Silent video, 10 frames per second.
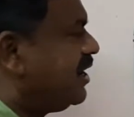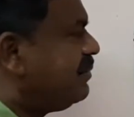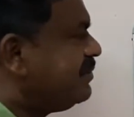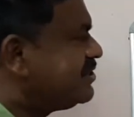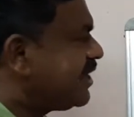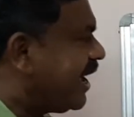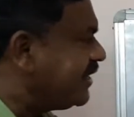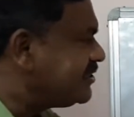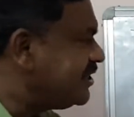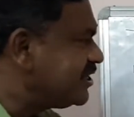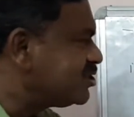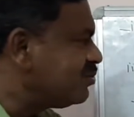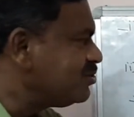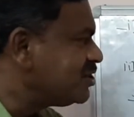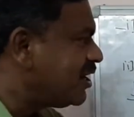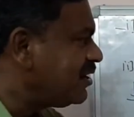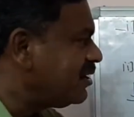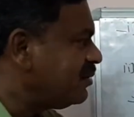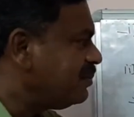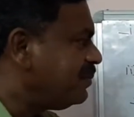Means acidic solution,
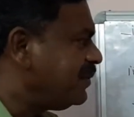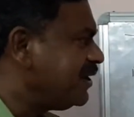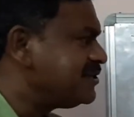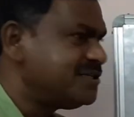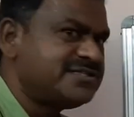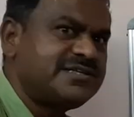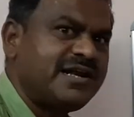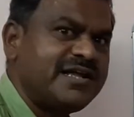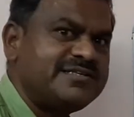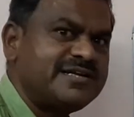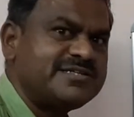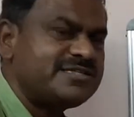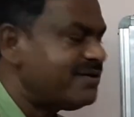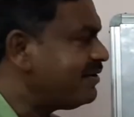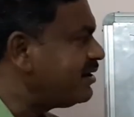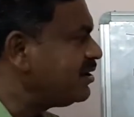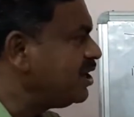pH is the less than 7.